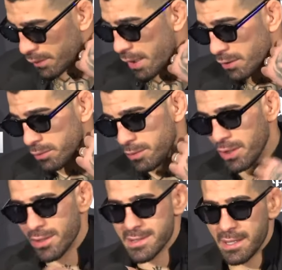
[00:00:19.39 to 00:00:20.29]
Yeah, to be
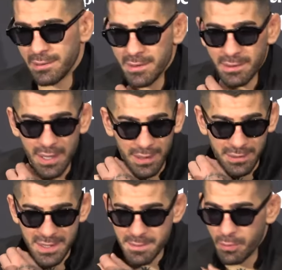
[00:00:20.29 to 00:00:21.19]
honest,
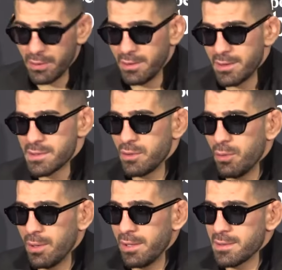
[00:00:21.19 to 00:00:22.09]
at this point, there's no
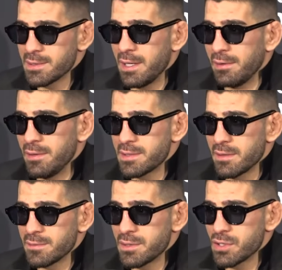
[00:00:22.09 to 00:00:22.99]
one else that
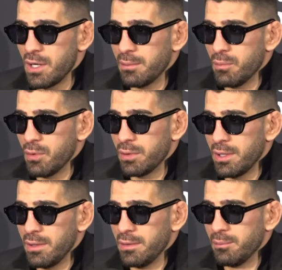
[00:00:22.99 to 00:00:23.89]
deserves the shot more
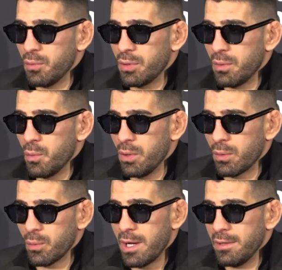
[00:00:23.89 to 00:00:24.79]
than
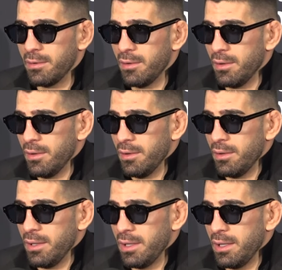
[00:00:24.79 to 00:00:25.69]
Volk, right?
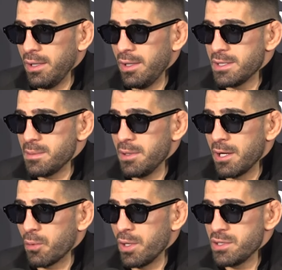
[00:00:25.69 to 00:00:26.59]
He's been
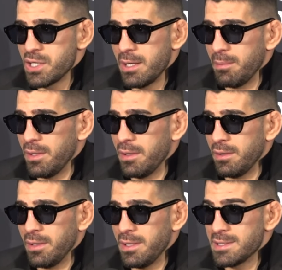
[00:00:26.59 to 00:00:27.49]
a great
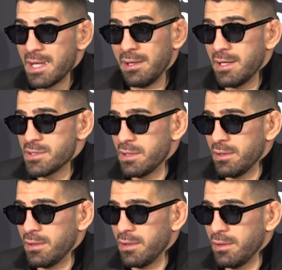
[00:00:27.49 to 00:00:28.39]
champion. He's a legend
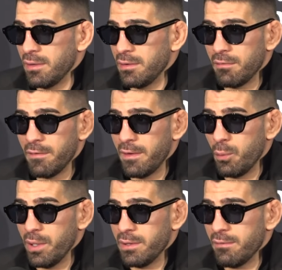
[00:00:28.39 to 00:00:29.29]
in the
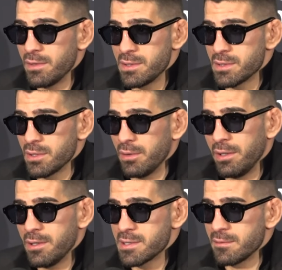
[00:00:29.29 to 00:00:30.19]
featherweight division, so
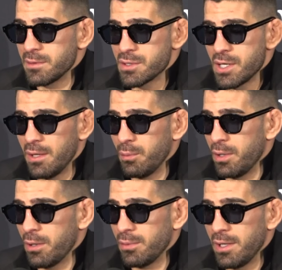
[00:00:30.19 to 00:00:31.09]
he deserves the shot
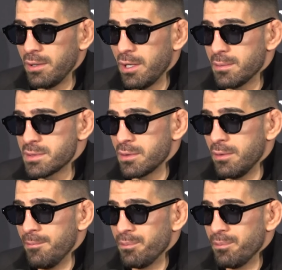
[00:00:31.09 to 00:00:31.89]
without any doubt. So,